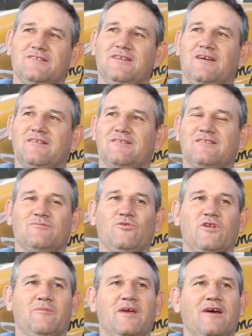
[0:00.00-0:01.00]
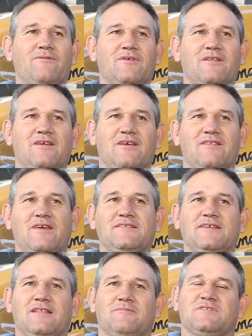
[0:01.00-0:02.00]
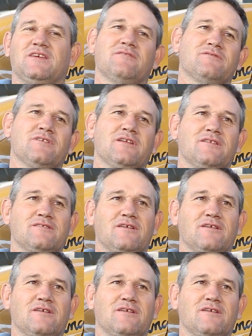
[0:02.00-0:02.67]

you know, it's word of mouth, and they sell themselves really.